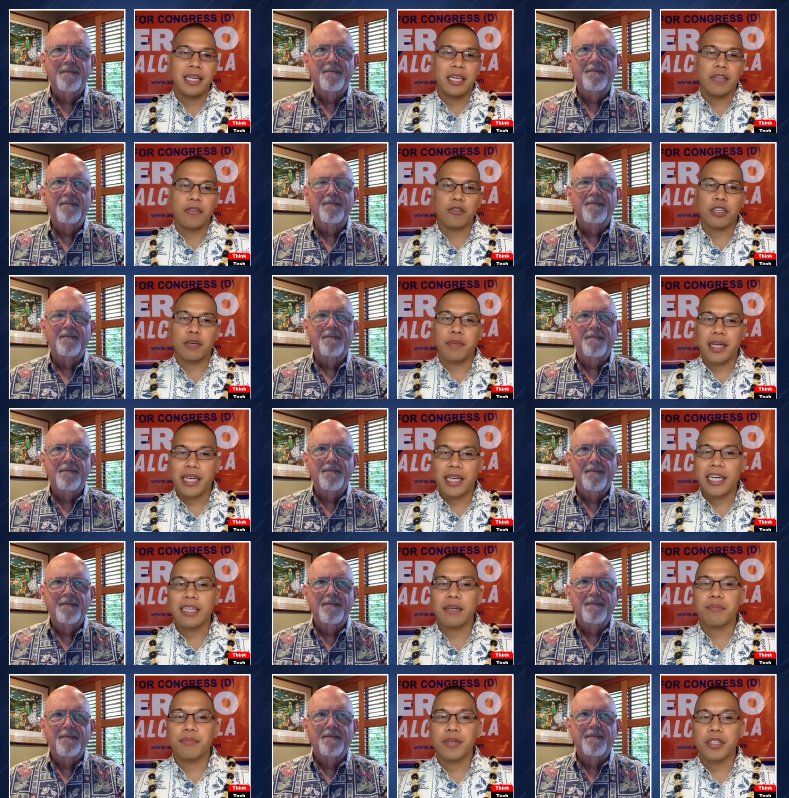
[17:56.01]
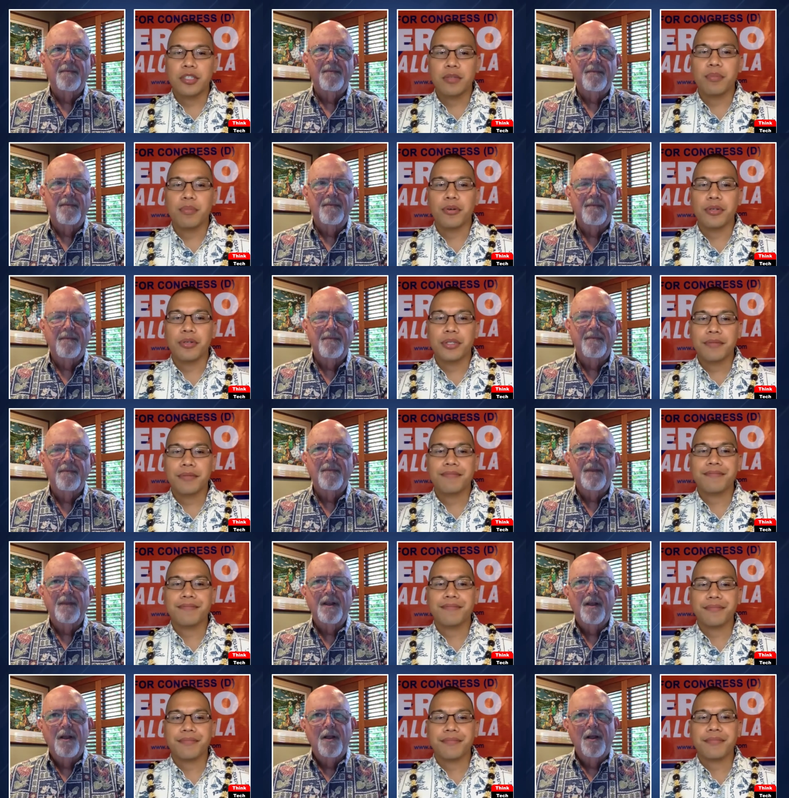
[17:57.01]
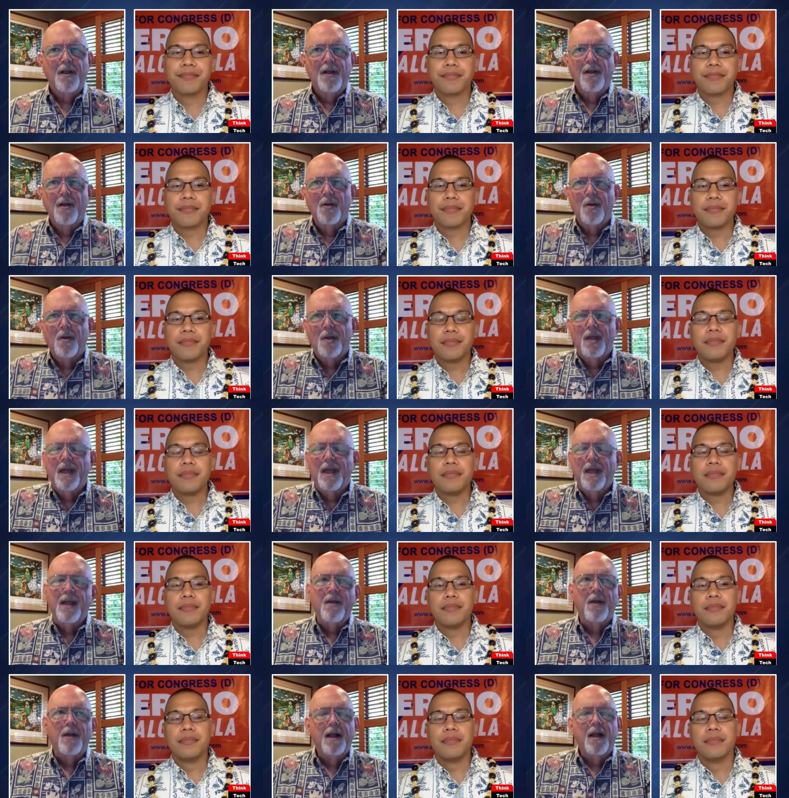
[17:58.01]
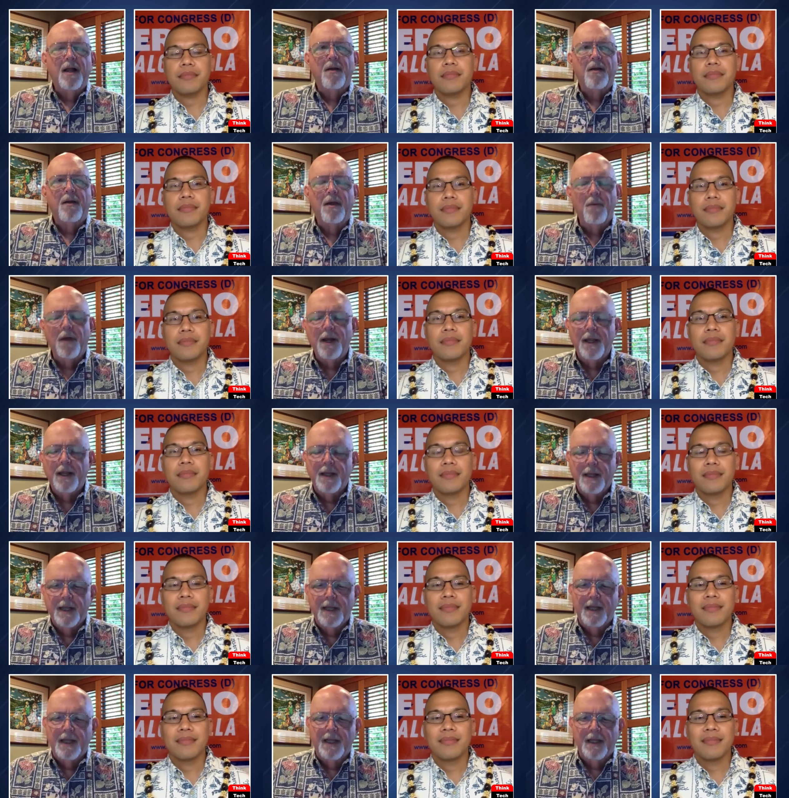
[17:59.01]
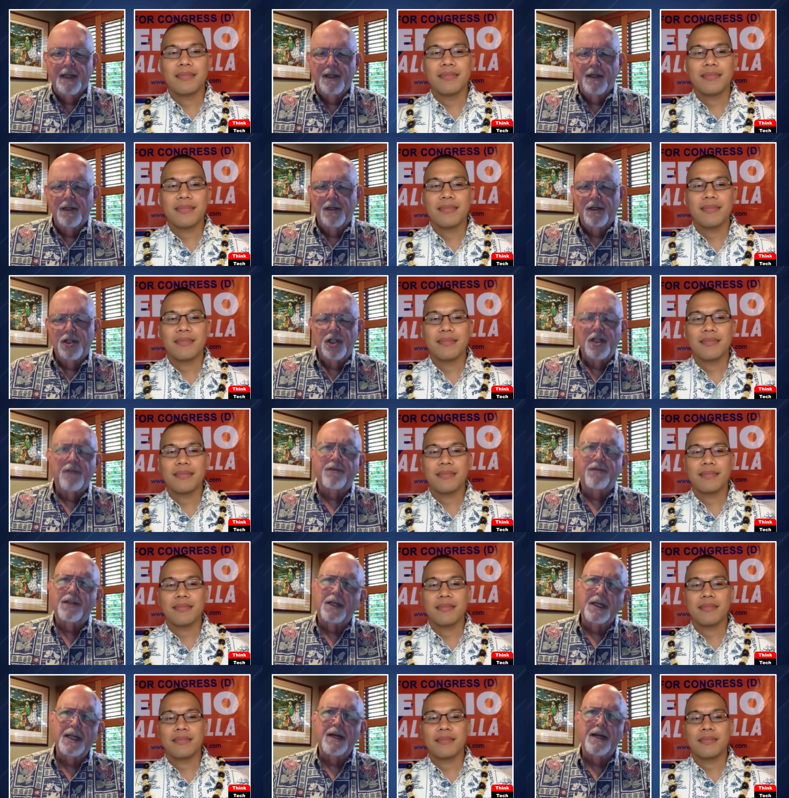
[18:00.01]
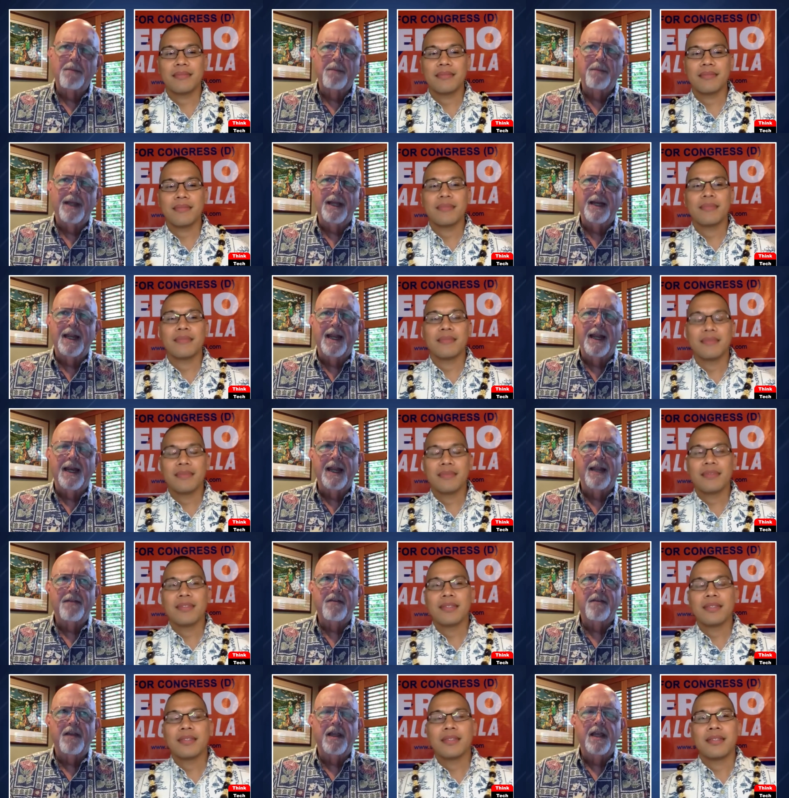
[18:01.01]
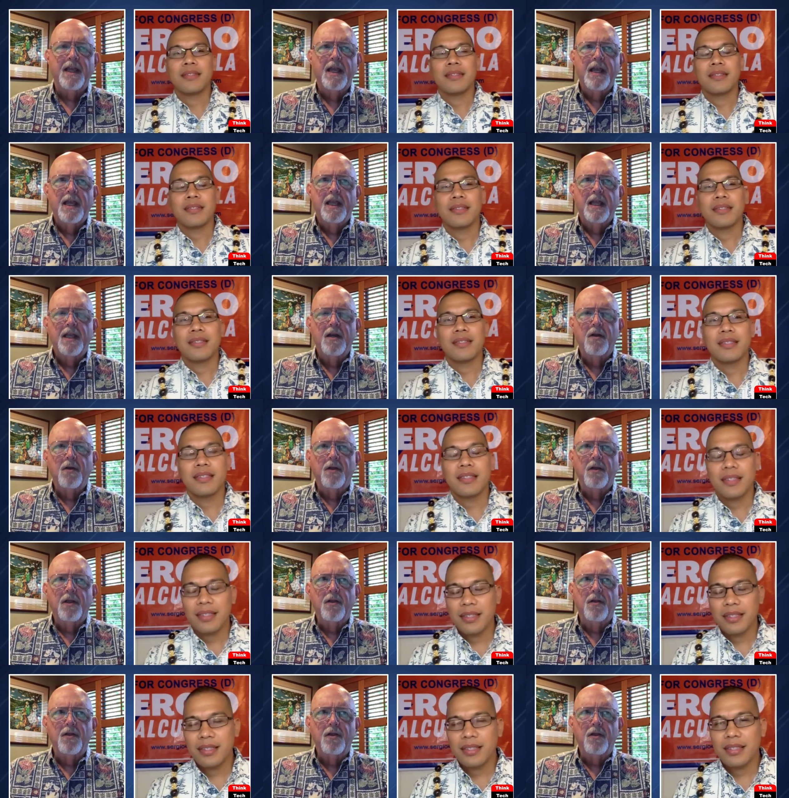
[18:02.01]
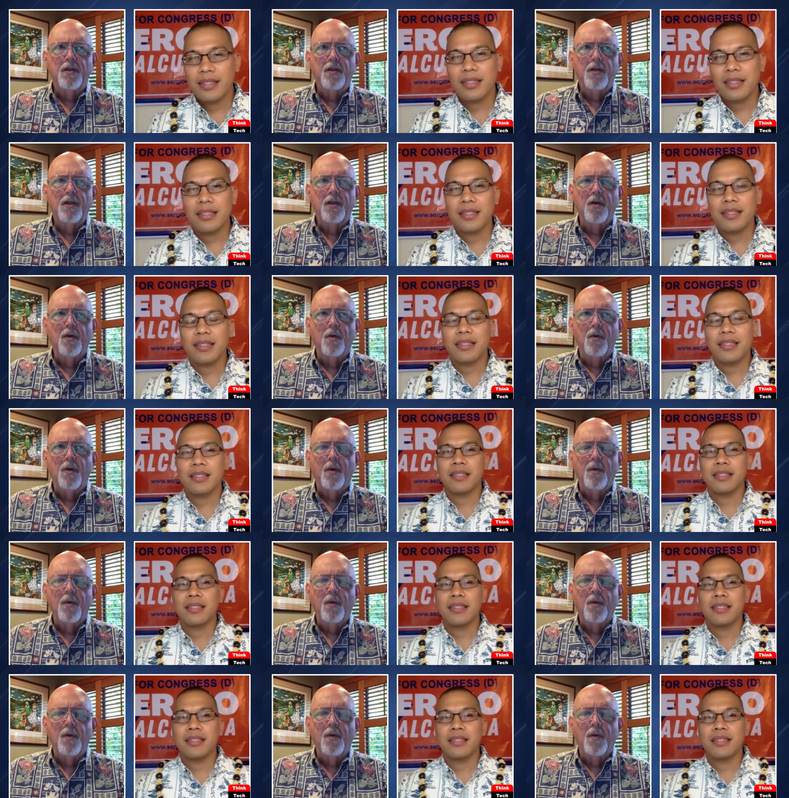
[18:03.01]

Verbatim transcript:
Speaker 1: those are my guiding principles.
Speaker 2: Okay. Well, I, I want to shift a little bit and and say, you know, you you know,